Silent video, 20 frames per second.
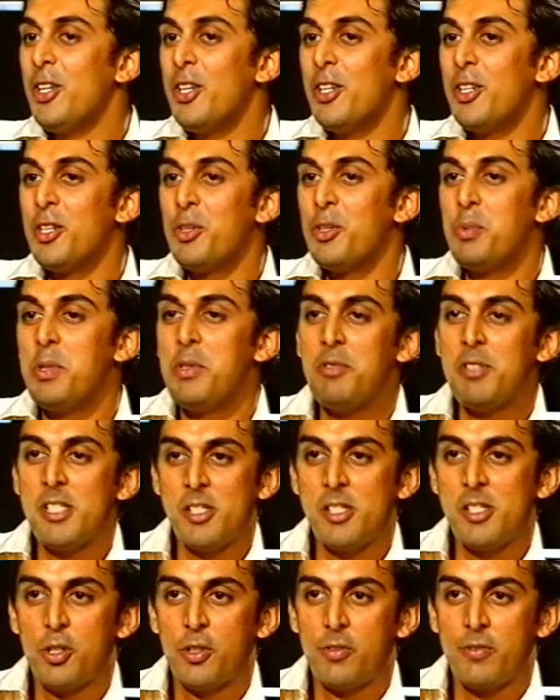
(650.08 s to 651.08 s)
No, no, no, no. We
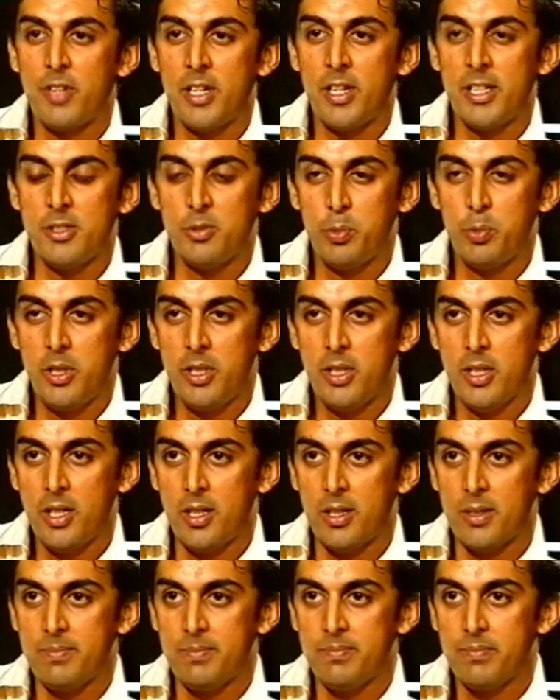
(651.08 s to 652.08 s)
were just good friends.
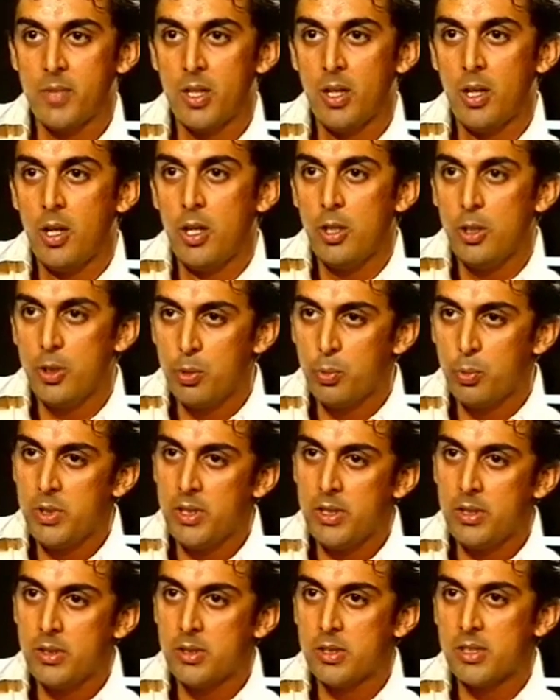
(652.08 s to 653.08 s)
We, uh, you know,
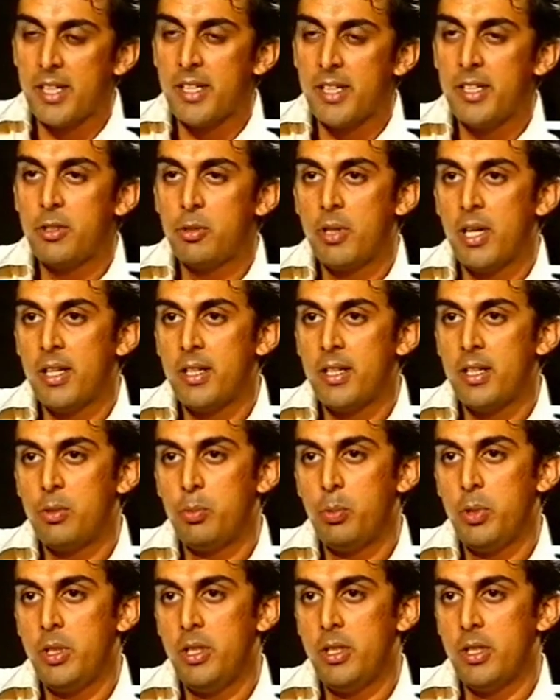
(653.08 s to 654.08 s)
we studied
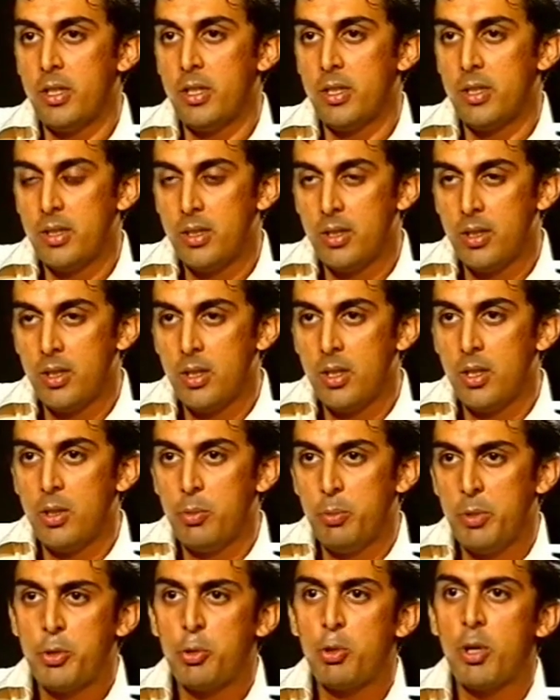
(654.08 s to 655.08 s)
together. We, uh,
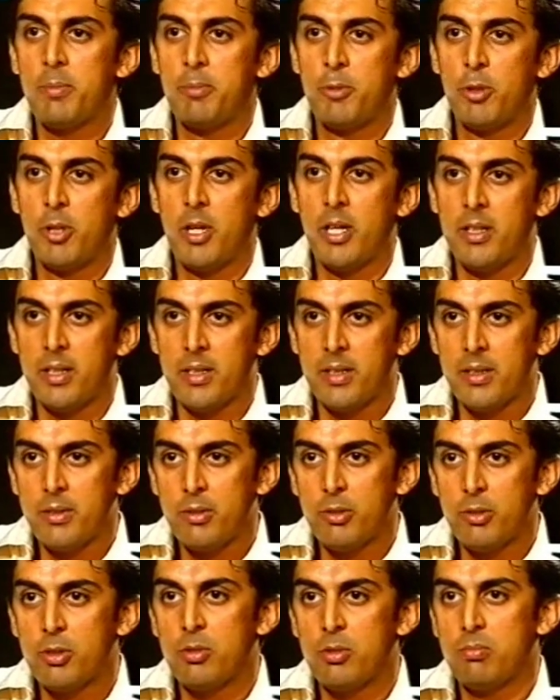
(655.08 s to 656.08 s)
we grew up together,
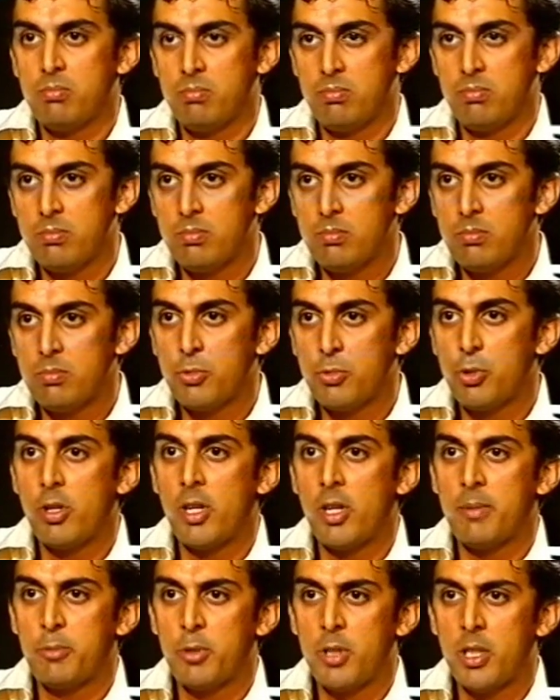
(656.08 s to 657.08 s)
and you know,
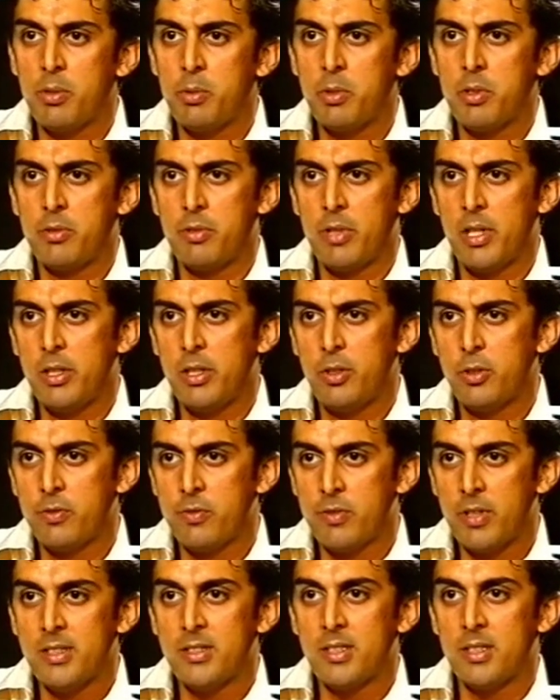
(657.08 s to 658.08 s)
growing up together, we were really
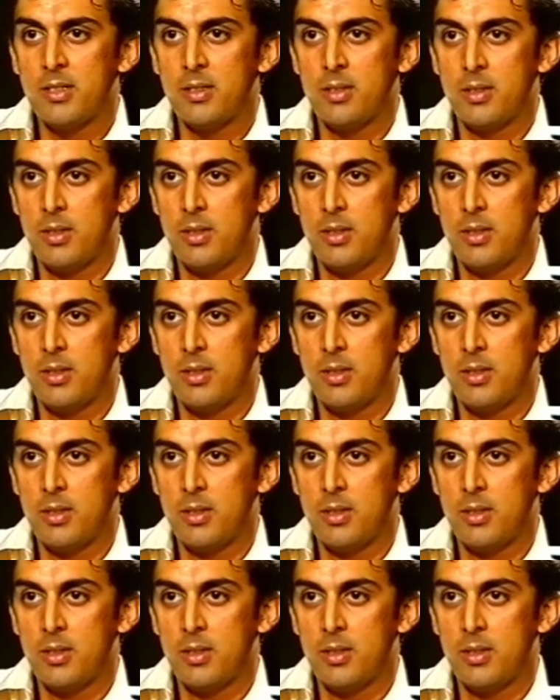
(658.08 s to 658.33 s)
good friends.